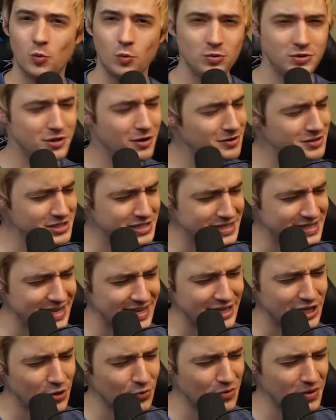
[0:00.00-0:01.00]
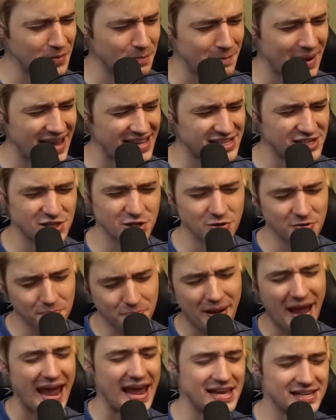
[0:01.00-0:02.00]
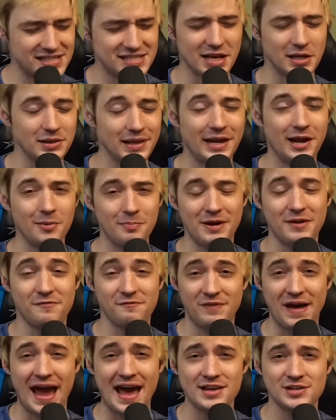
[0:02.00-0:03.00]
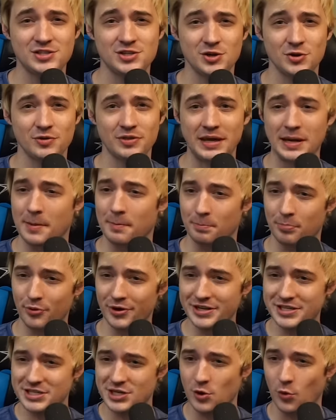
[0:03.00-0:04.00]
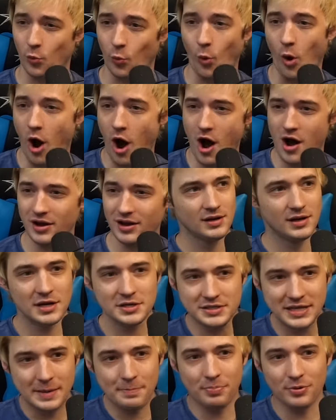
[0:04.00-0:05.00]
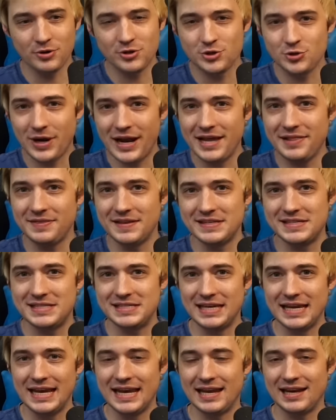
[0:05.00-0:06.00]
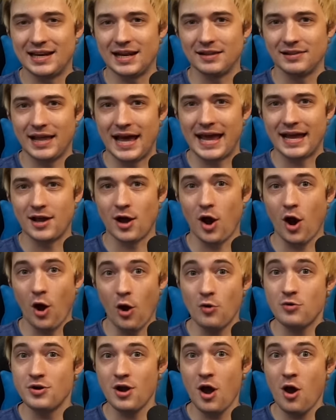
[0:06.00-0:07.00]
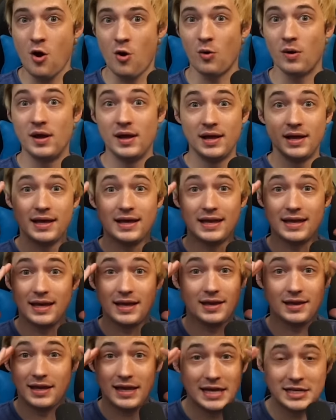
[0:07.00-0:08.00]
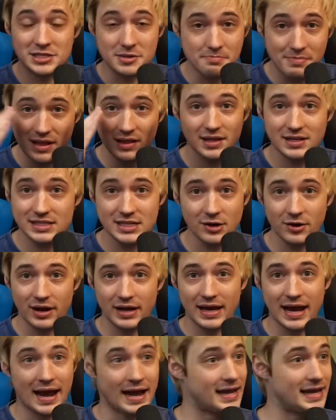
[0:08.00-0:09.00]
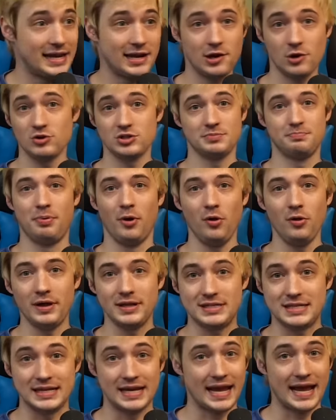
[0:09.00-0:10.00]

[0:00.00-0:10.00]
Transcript: Don't you think you would make your pace a little bit faster than a brisk walk? Because they portrayed this scene like, oh no, he's a military guy. He hears bullets and